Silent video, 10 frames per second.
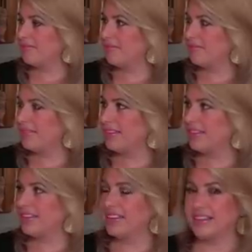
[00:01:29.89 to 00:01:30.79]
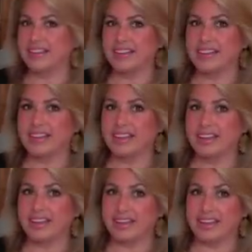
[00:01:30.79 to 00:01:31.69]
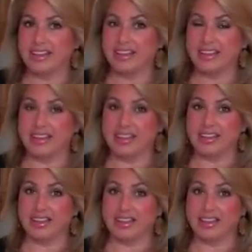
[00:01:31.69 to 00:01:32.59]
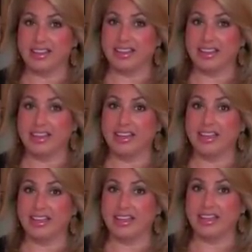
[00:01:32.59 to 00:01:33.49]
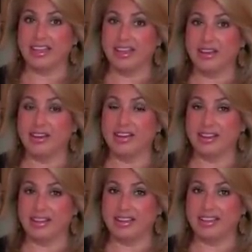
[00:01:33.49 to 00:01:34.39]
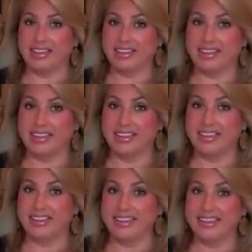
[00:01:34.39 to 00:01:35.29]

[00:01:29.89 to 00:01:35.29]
(silent)